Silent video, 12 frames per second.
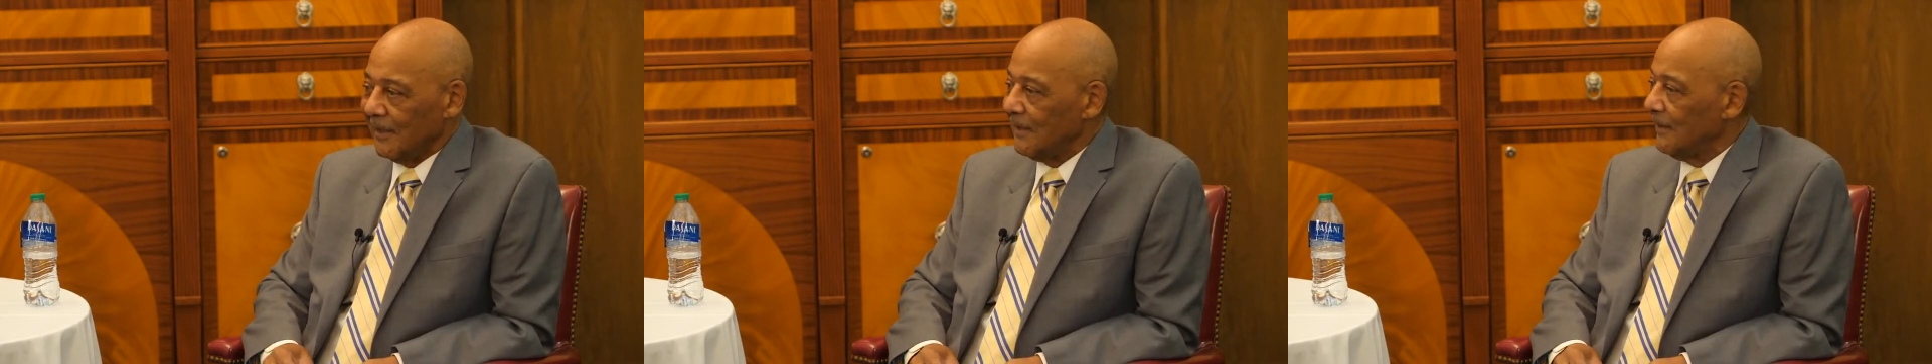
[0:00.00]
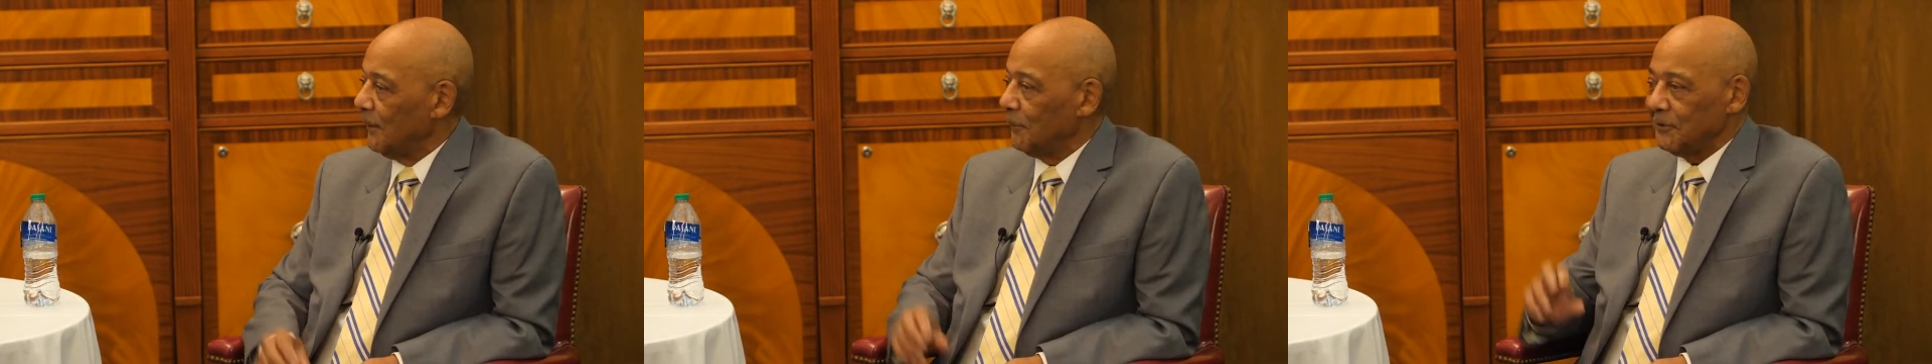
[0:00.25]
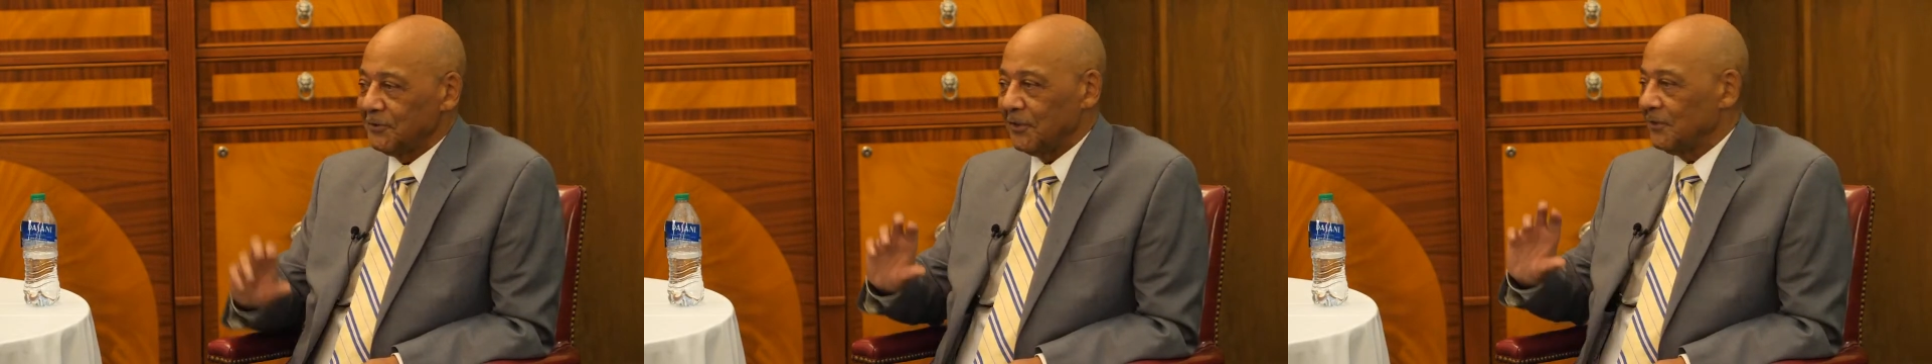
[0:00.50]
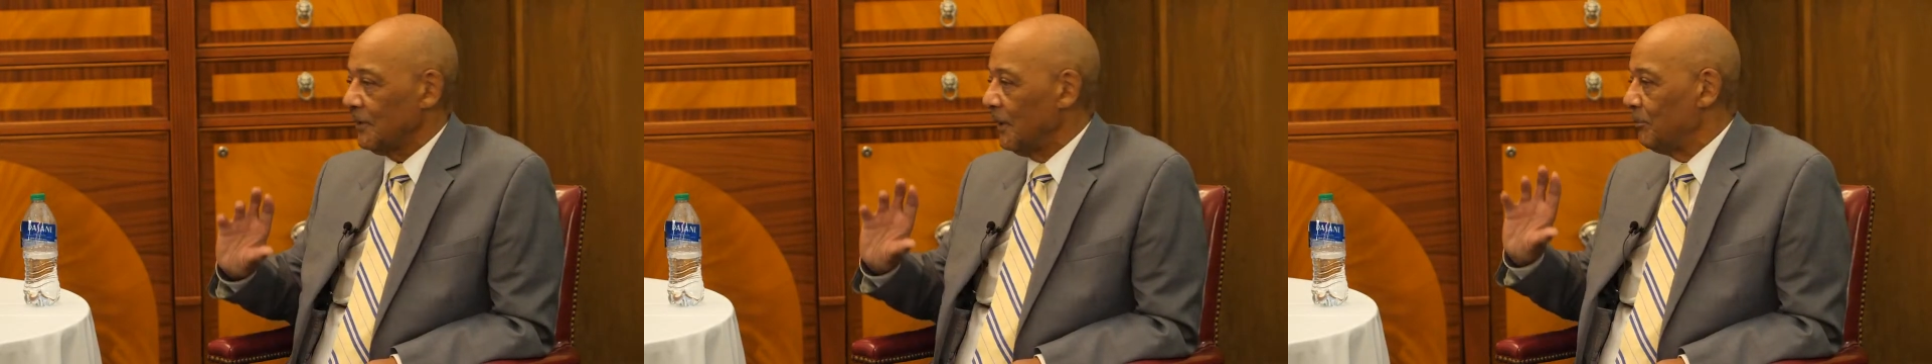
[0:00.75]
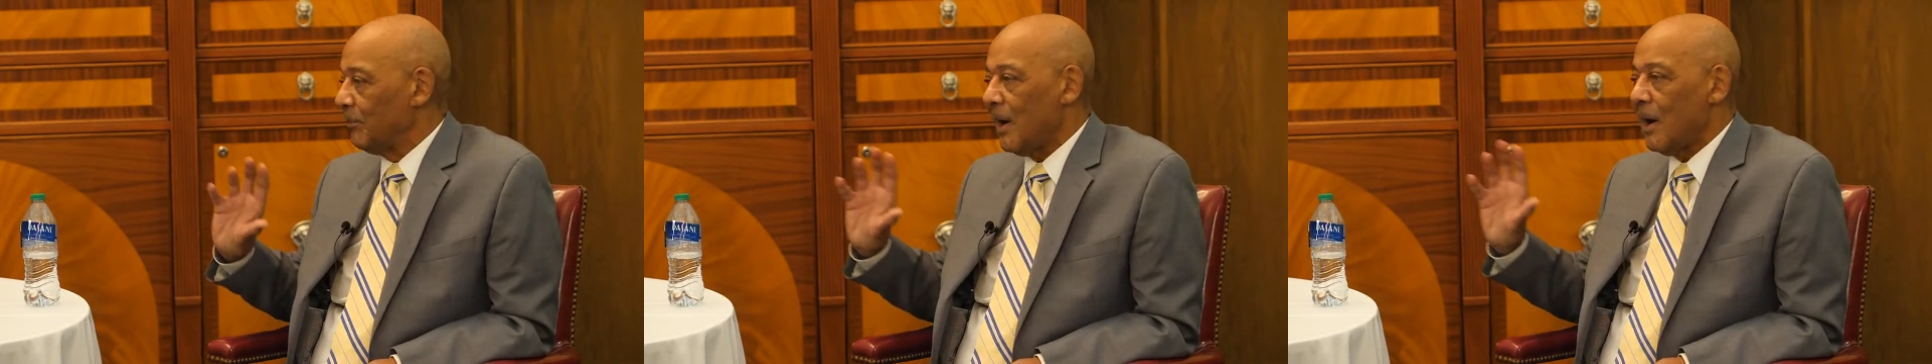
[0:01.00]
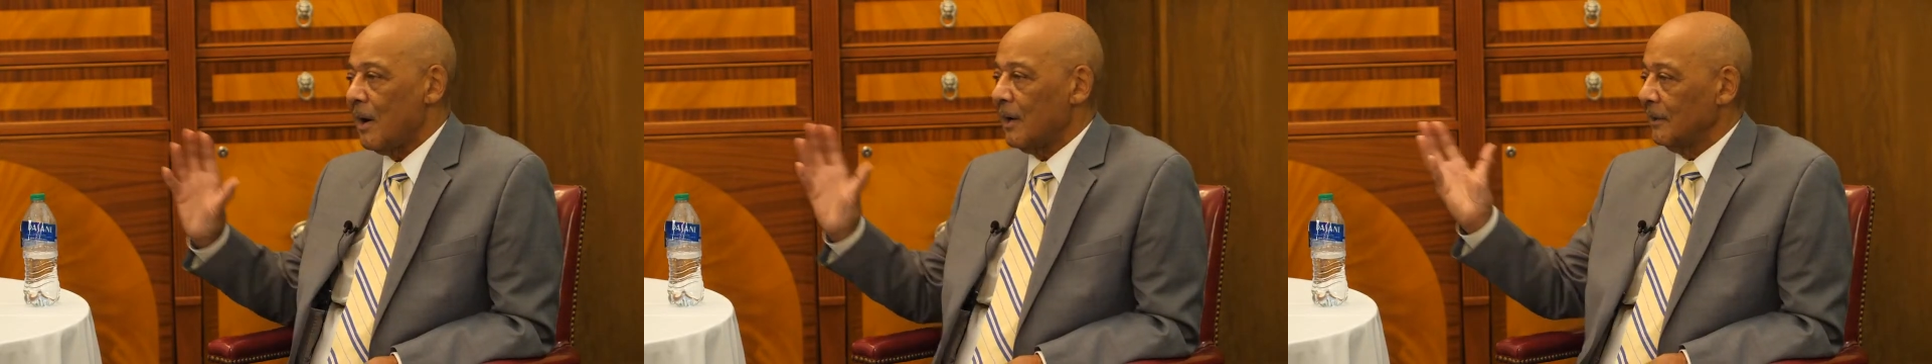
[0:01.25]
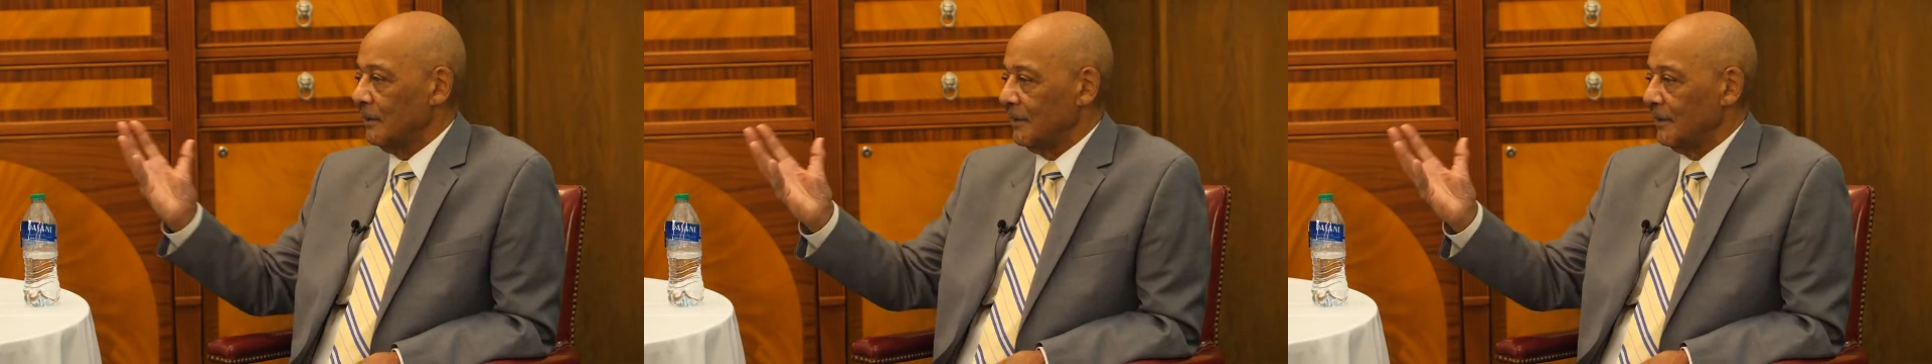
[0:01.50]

and there was just a bond.